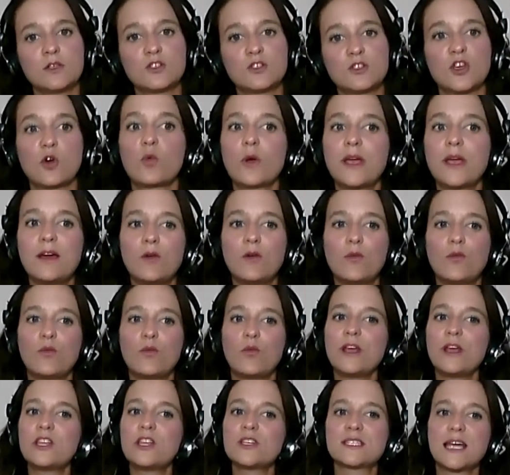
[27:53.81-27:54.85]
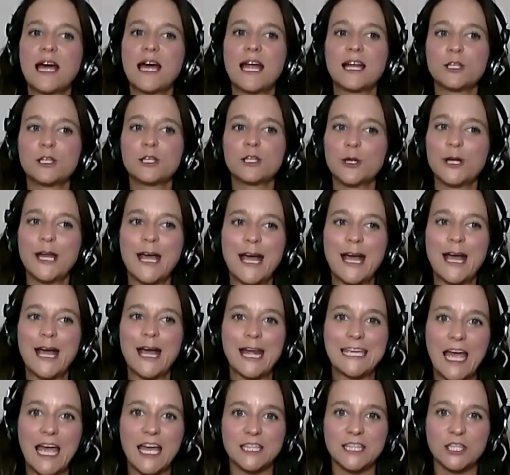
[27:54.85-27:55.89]
So we just got to learn how to
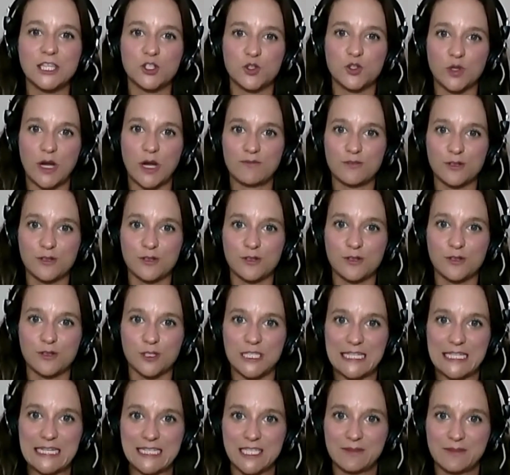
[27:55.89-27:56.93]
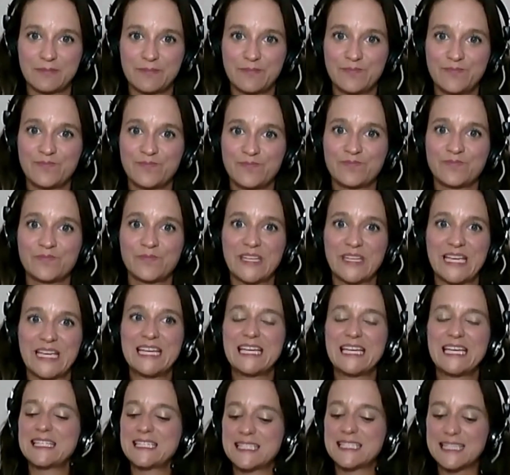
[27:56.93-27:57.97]
get in the driver's seat.
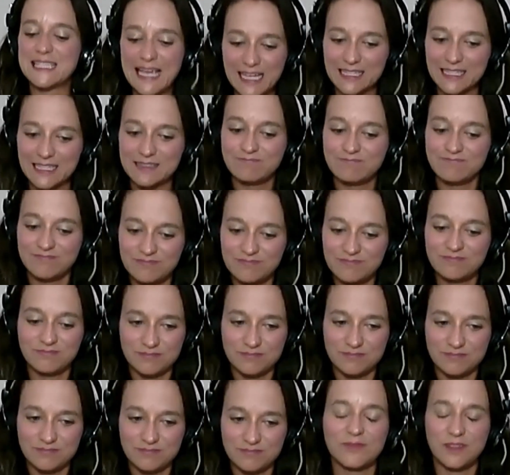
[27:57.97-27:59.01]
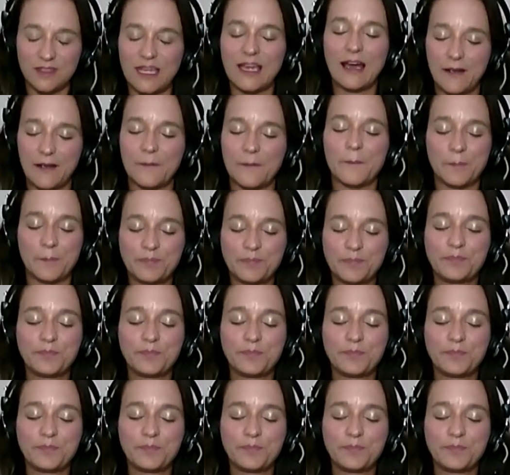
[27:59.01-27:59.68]
We realize that the